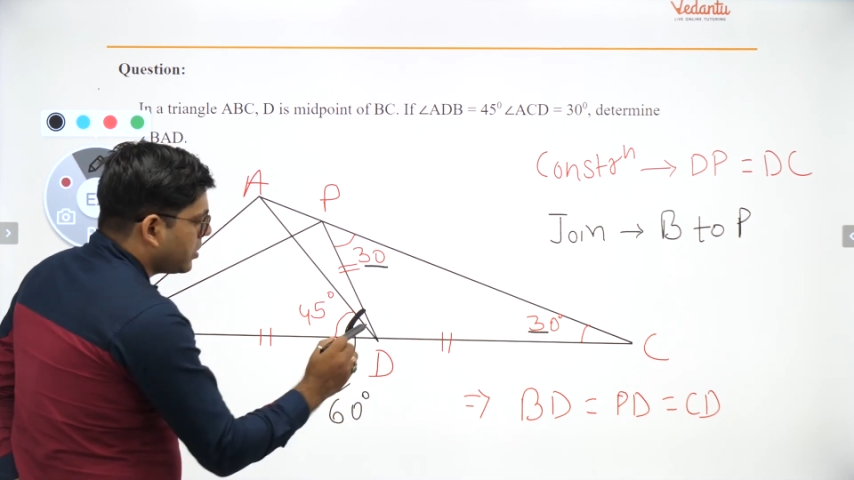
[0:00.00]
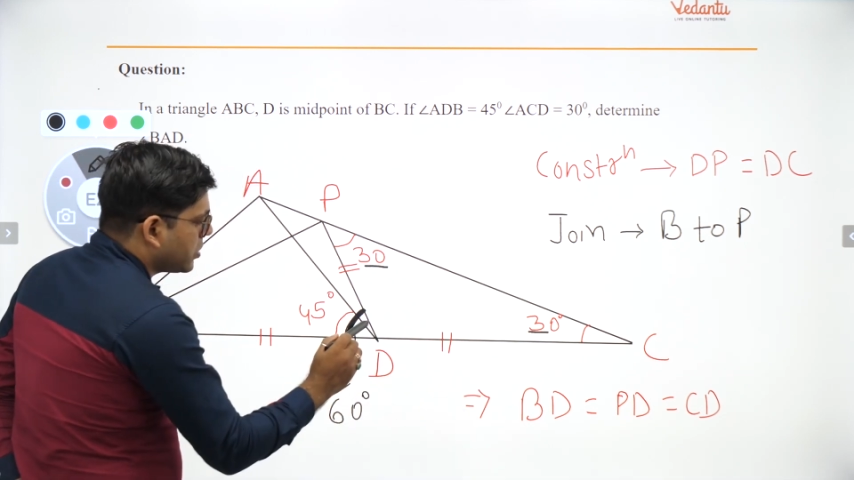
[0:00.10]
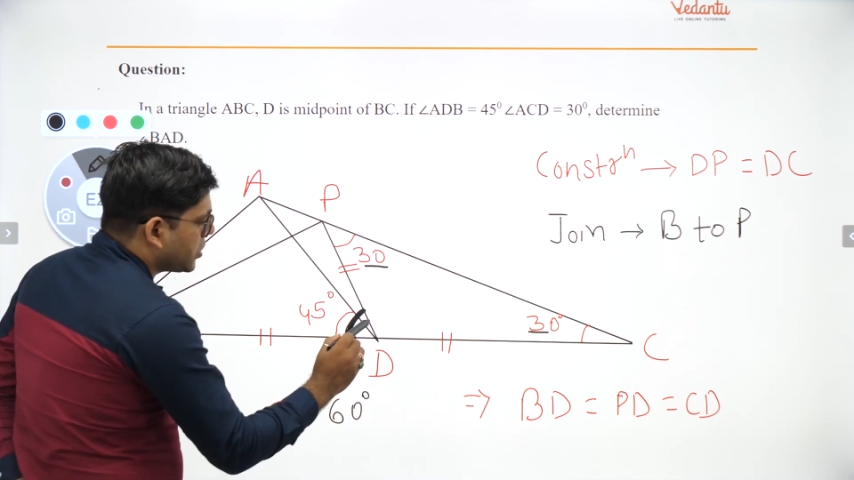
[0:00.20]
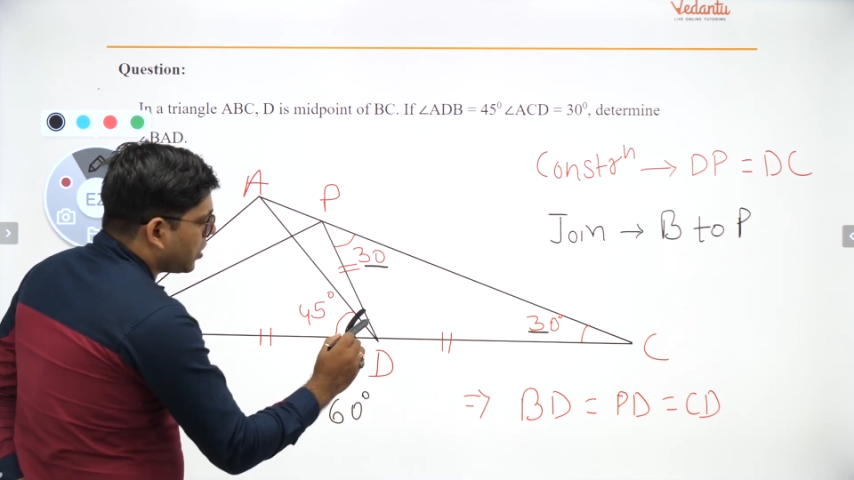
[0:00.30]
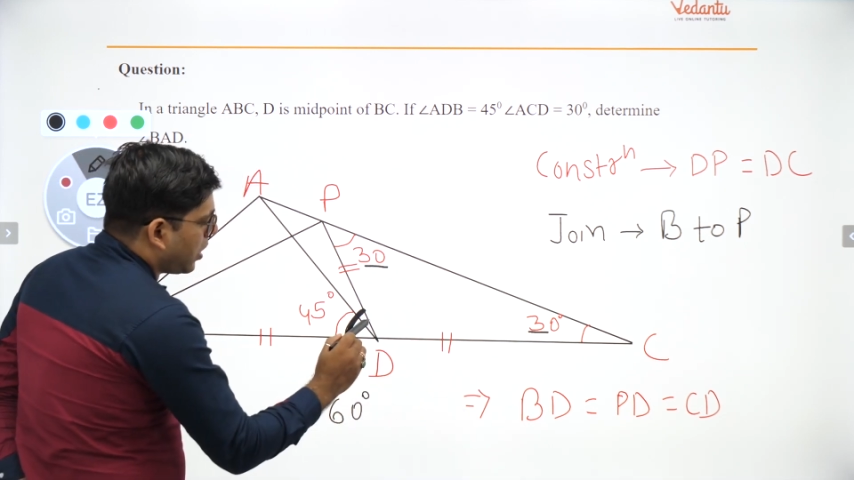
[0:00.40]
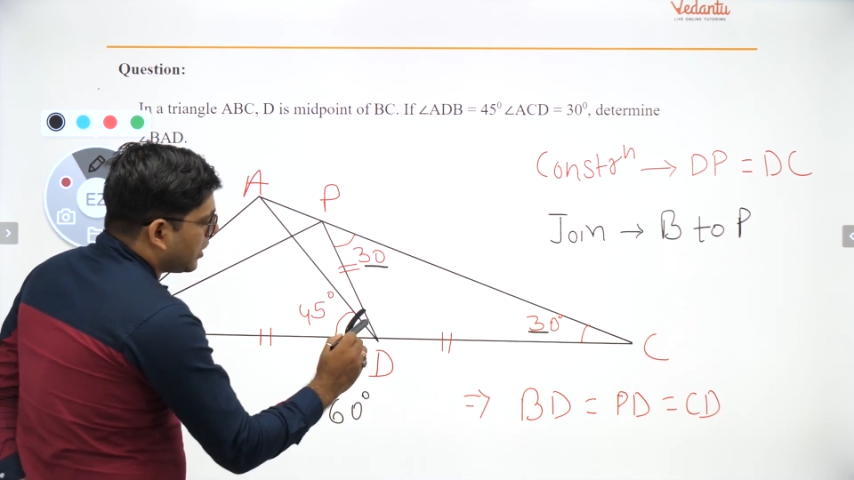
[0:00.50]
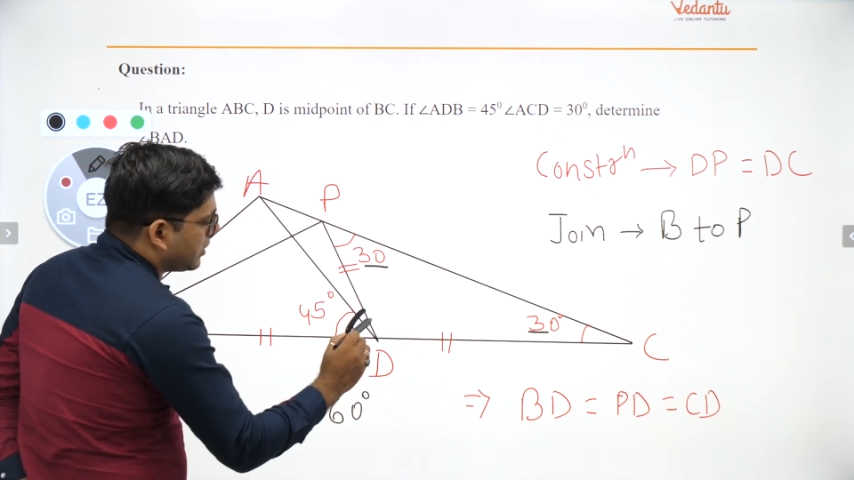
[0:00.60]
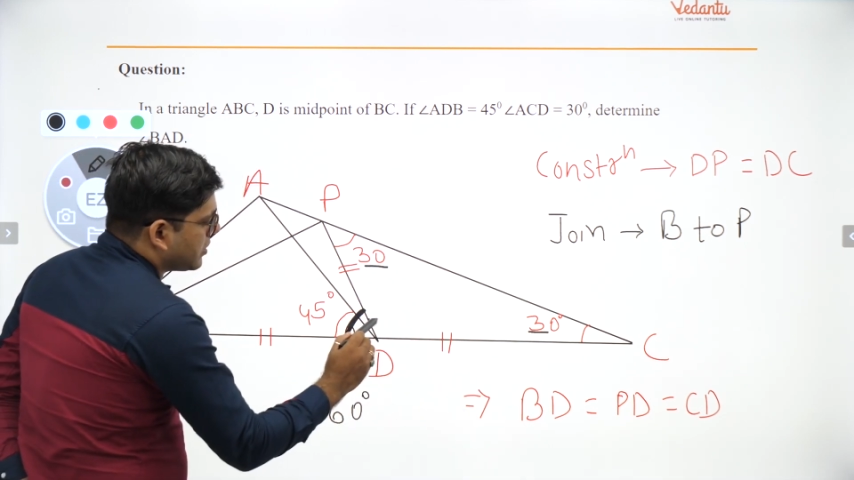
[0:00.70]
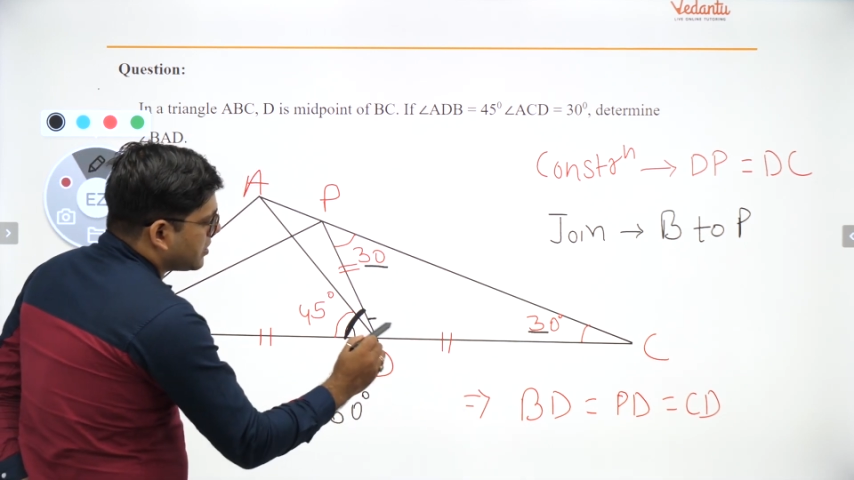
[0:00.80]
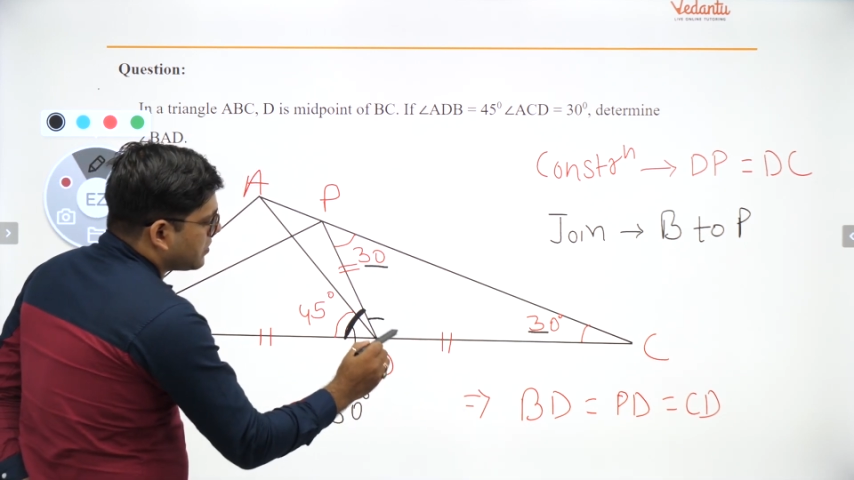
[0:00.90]
Surely
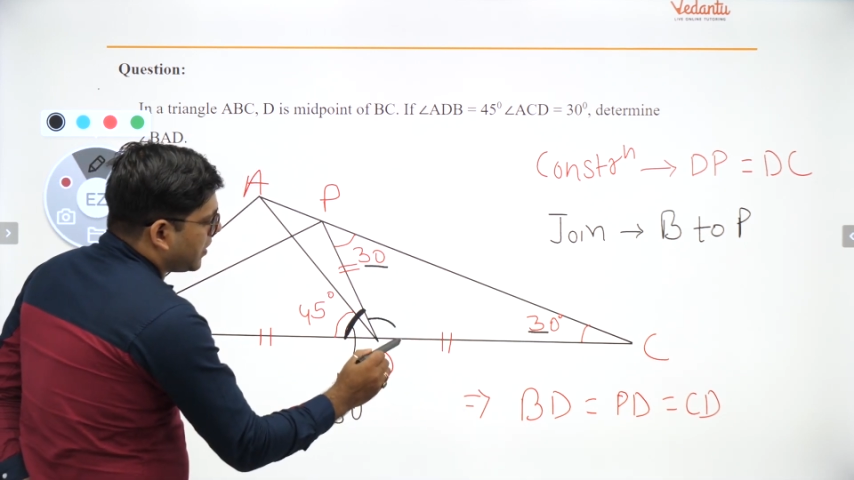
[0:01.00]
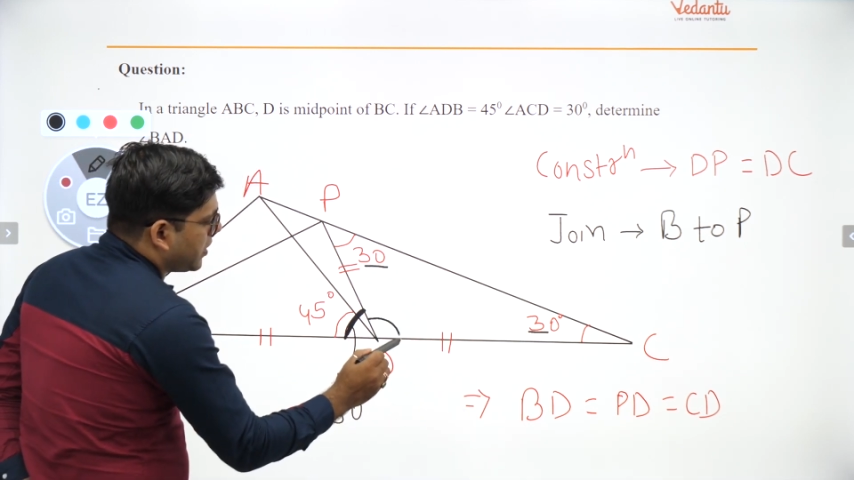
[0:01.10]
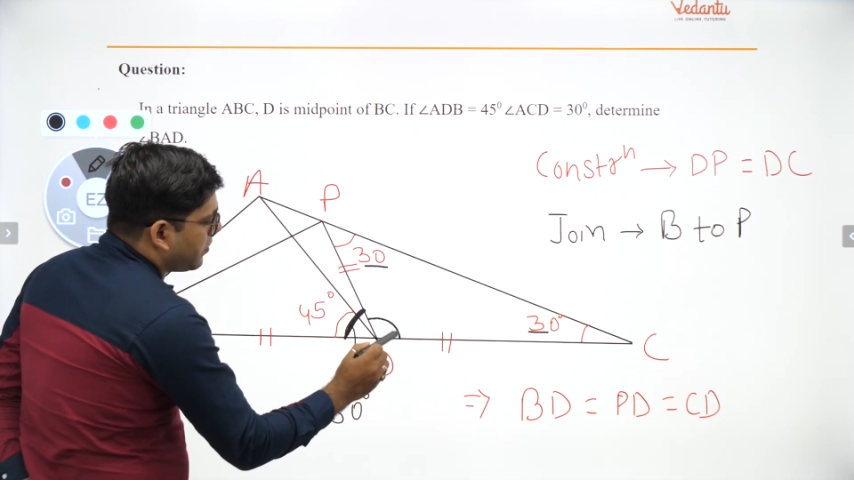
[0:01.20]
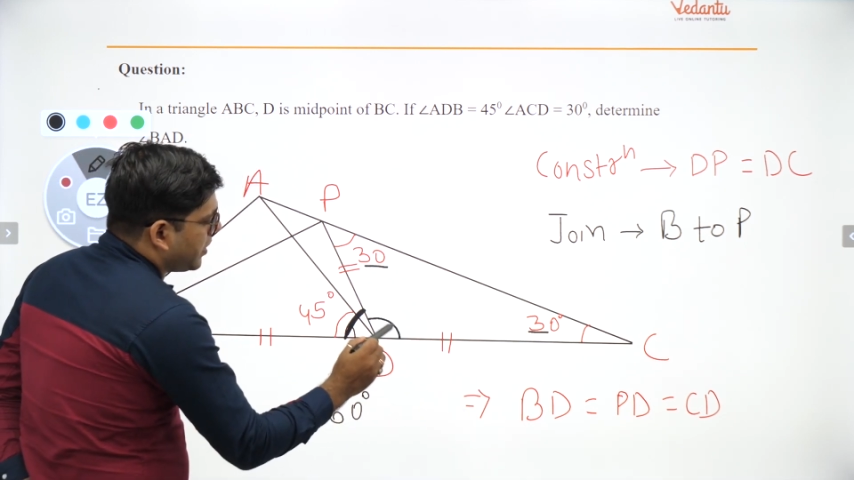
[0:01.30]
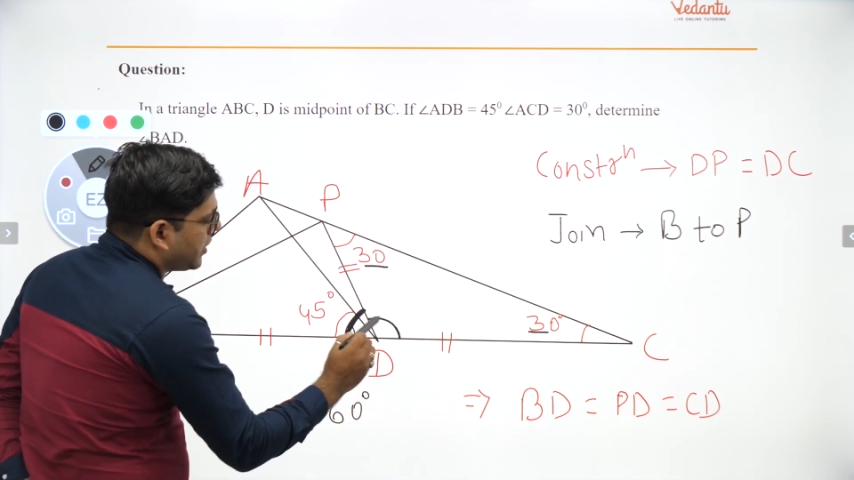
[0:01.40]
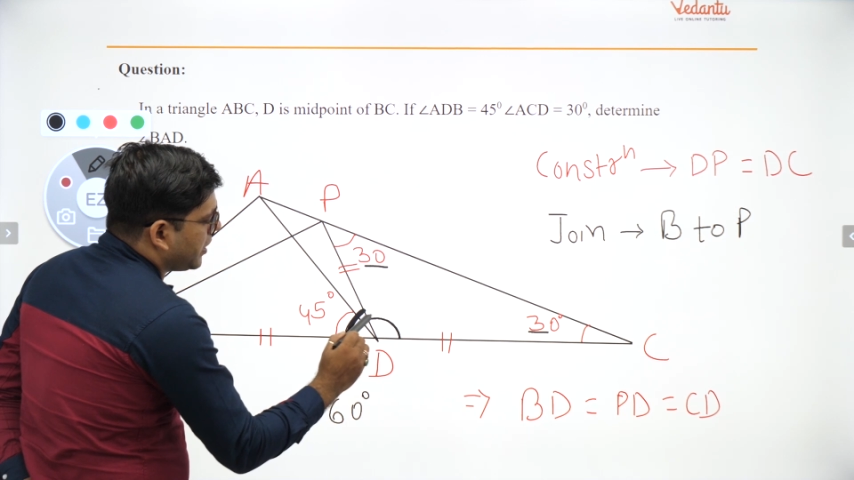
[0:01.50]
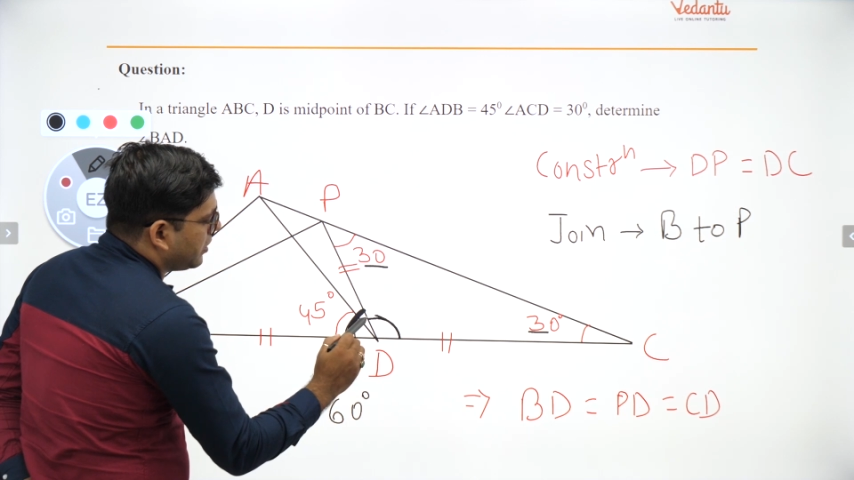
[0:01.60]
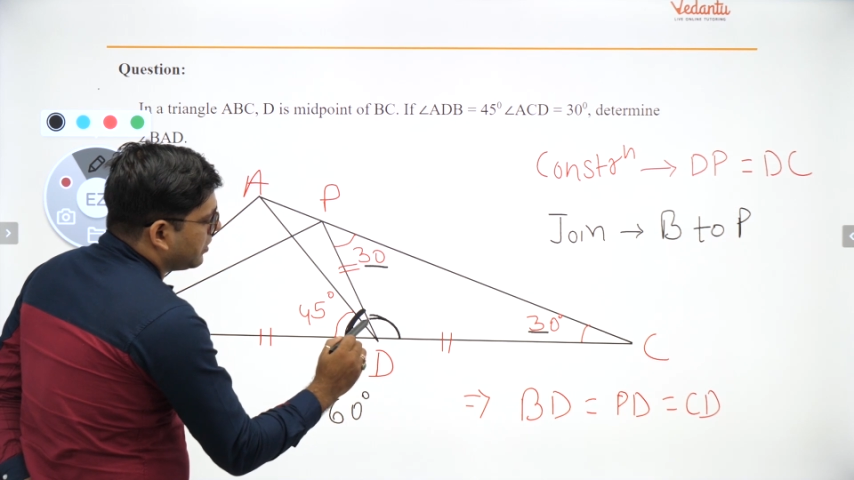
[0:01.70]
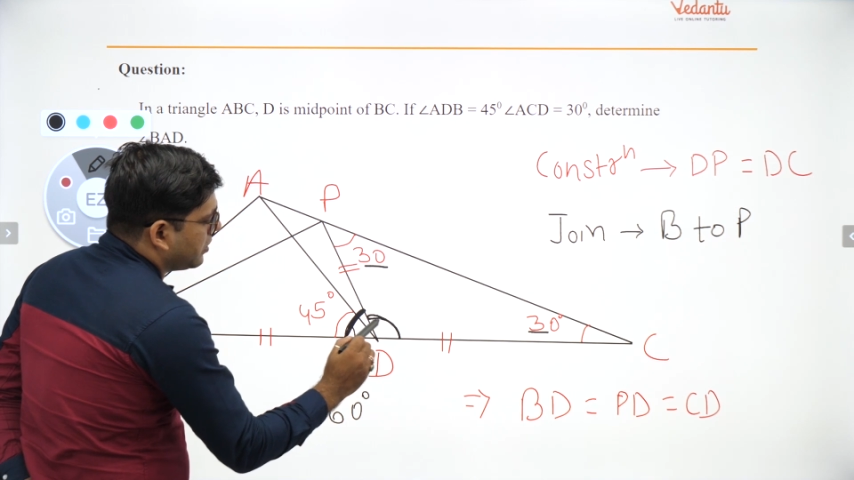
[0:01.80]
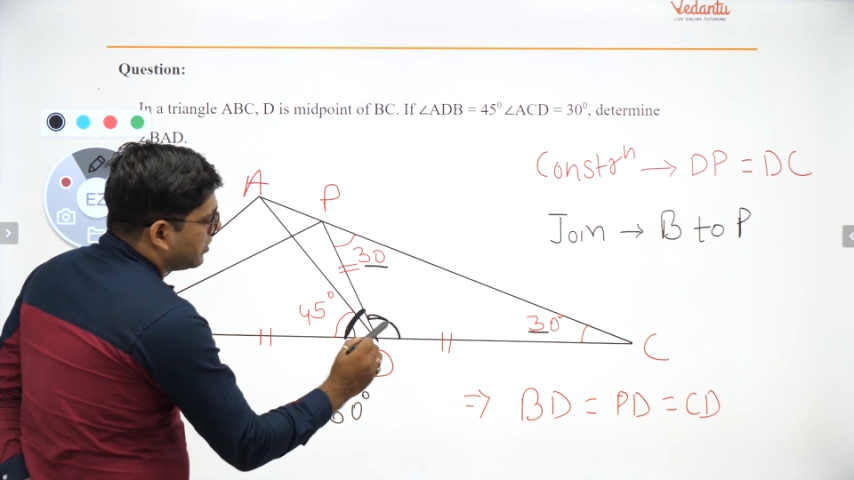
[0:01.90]
this is 120.